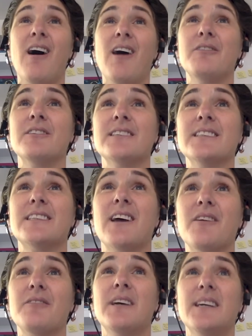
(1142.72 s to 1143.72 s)
lava and
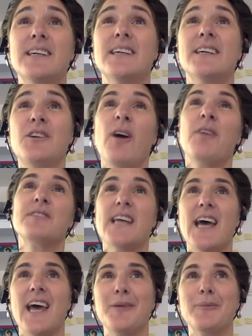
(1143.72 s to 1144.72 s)
stuff not every
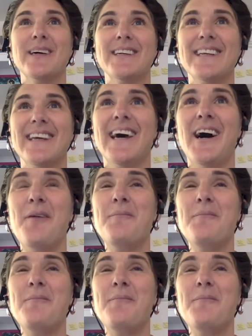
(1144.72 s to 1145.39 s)
day, wow. but